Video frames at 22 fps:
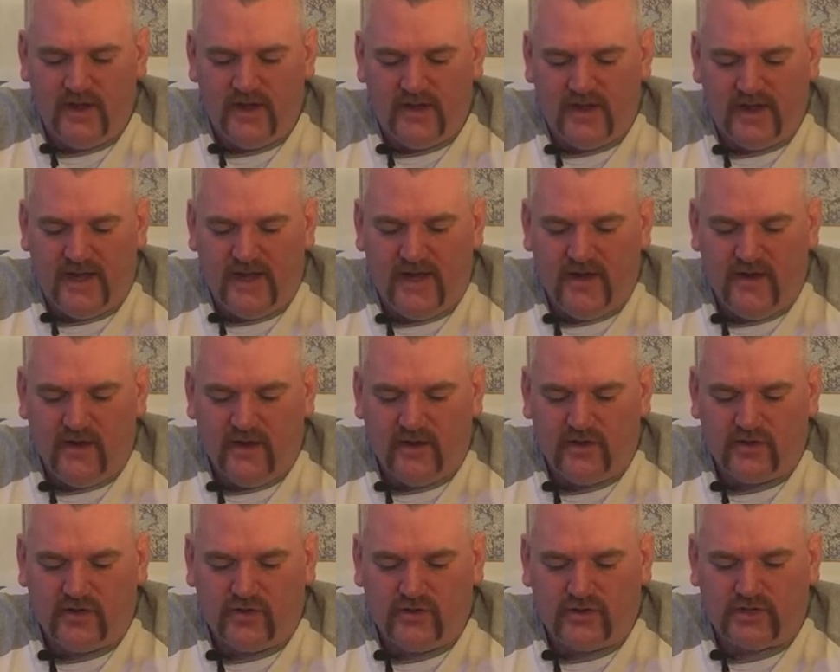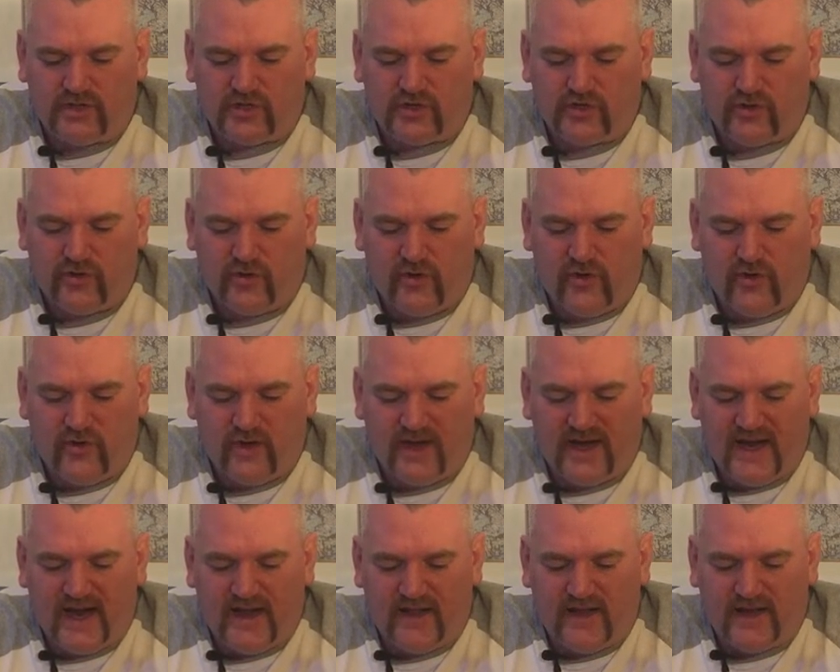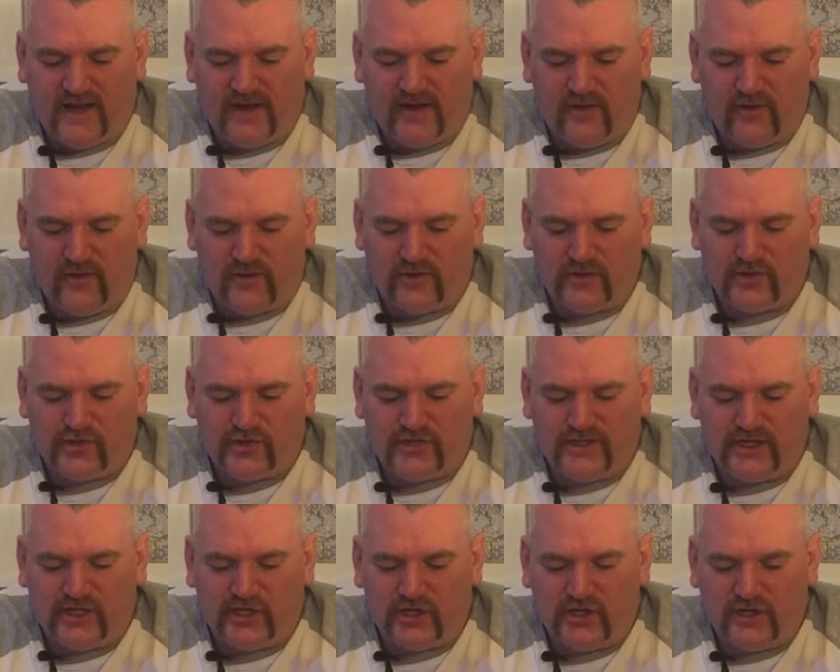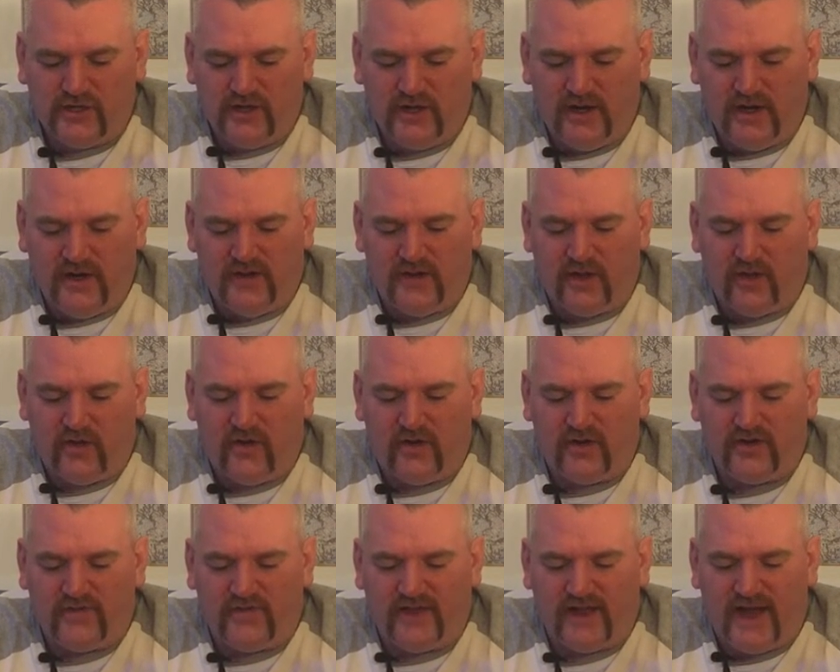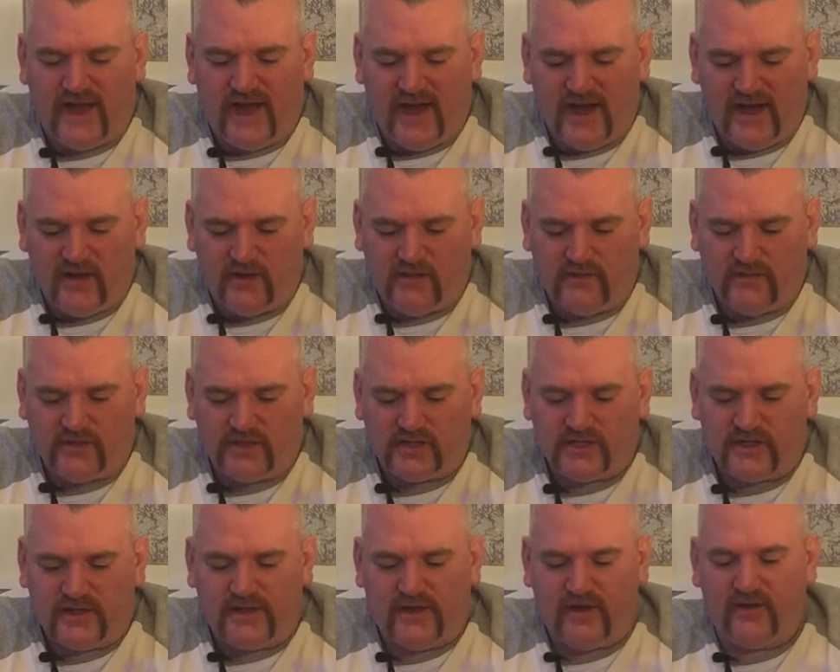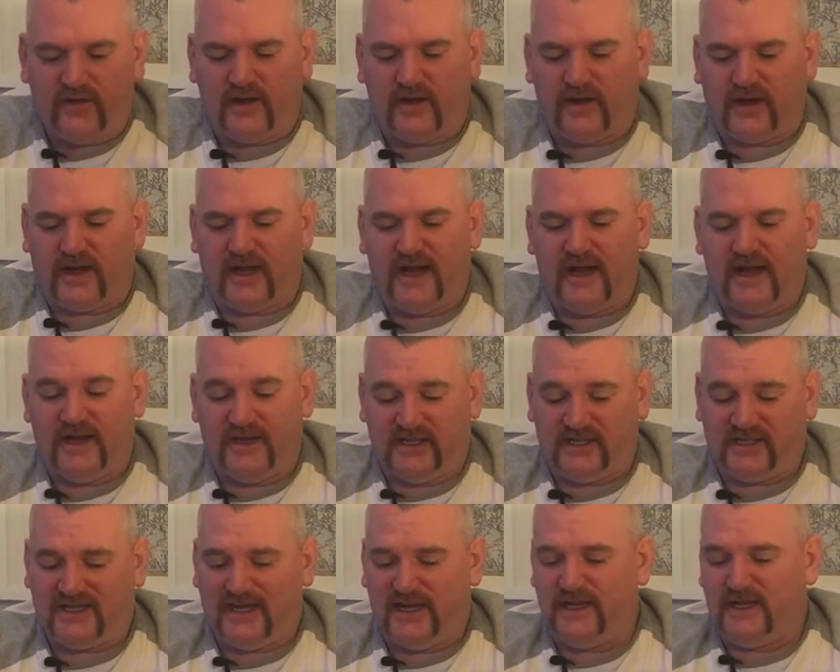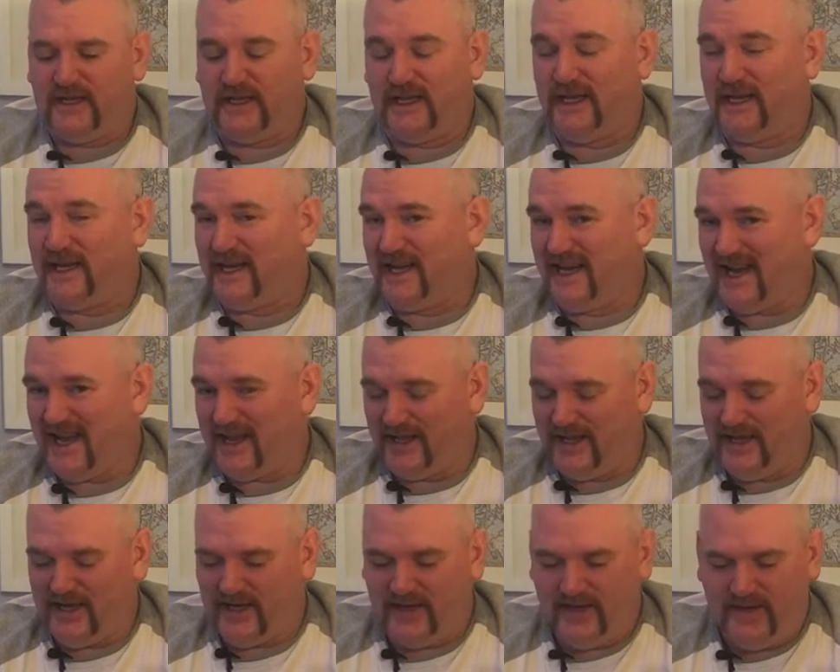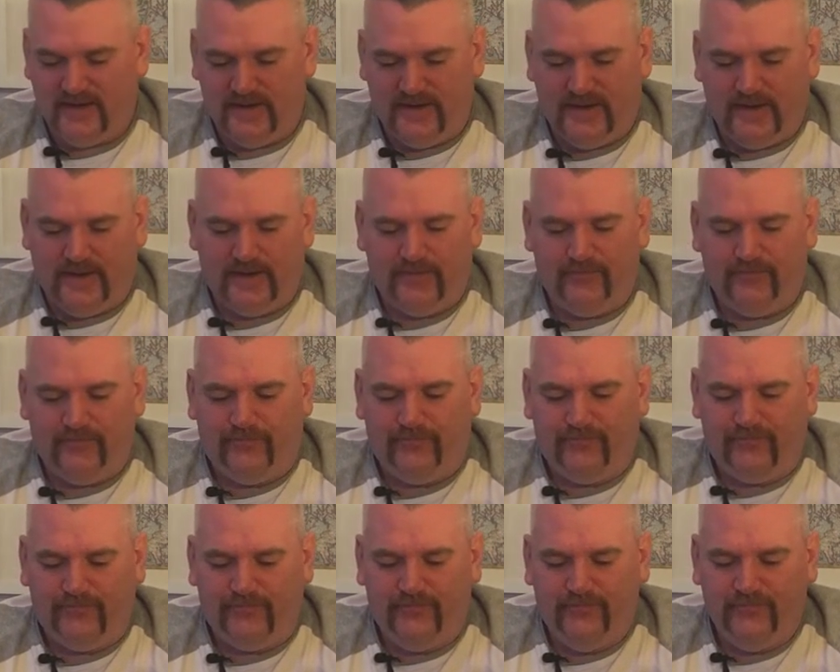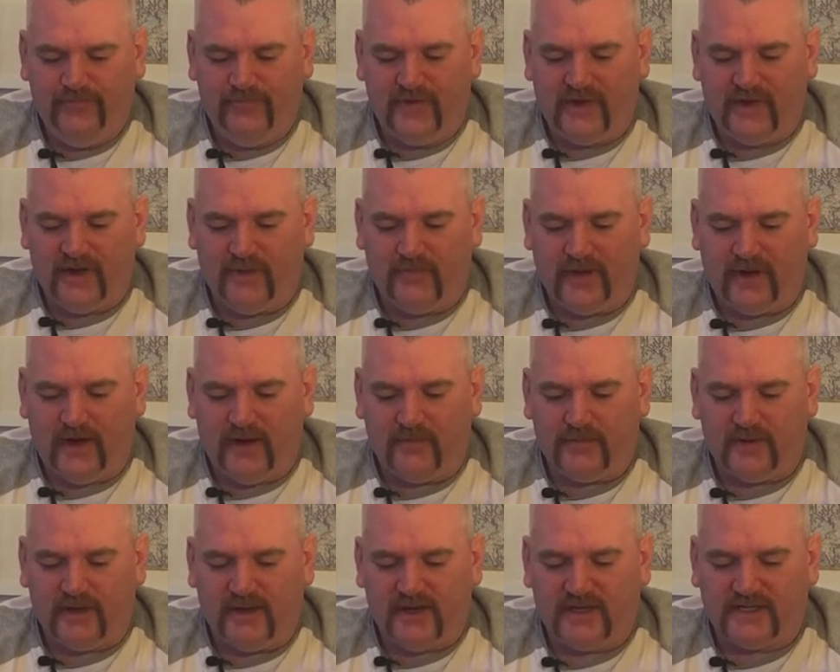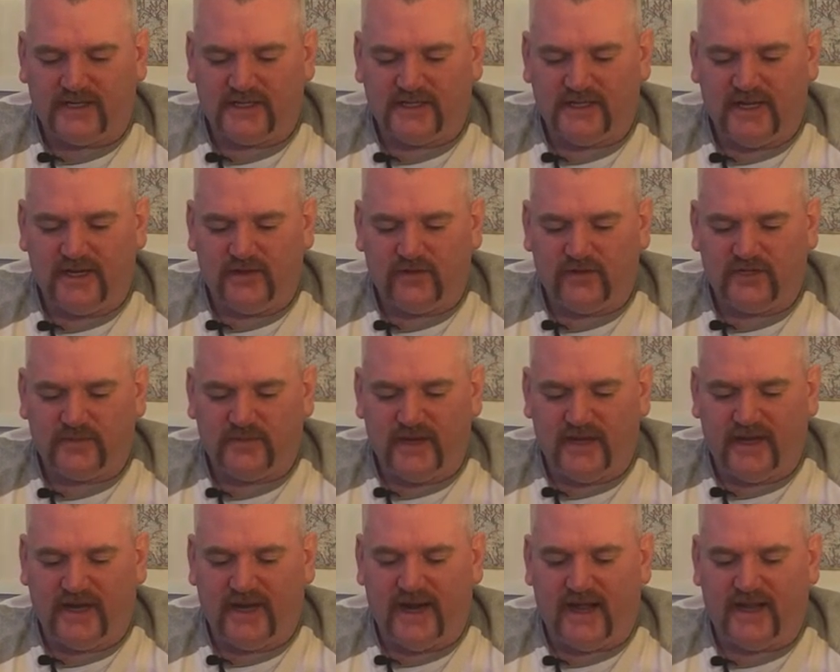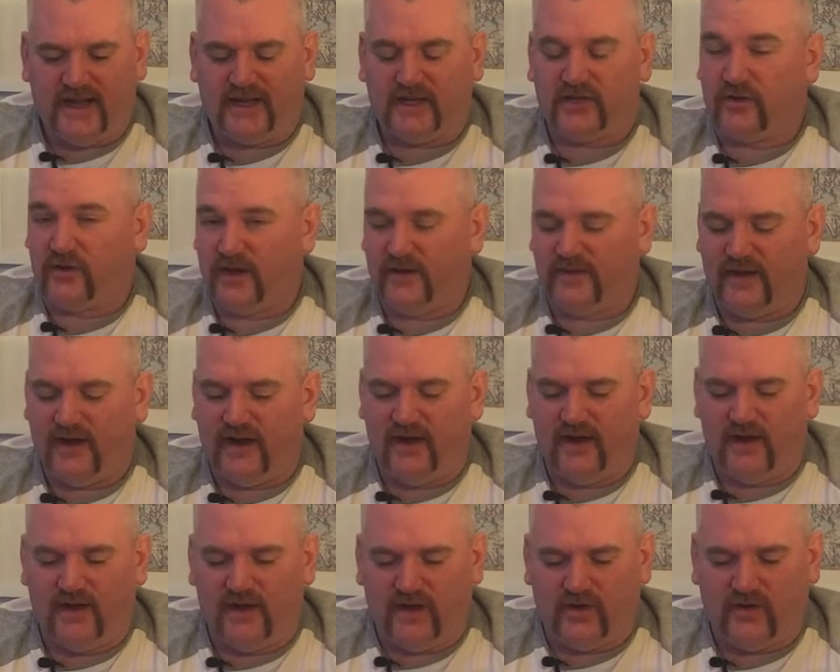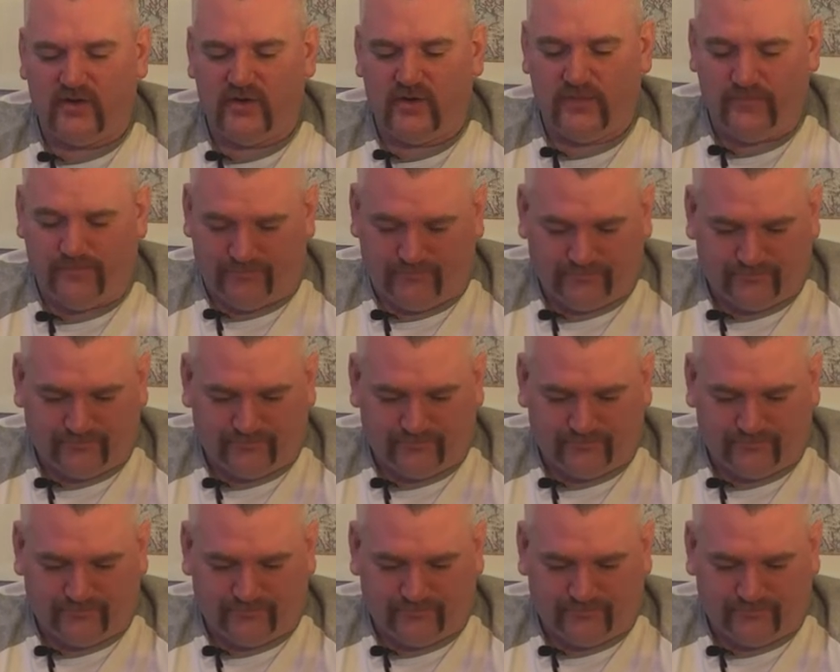The heir to a strong Gaelic and Norse tradition, the Lord of the Isles, now and again his title in Gaelic, coming up, and as I say, I don't speak Gaelic, so I'll give it a go.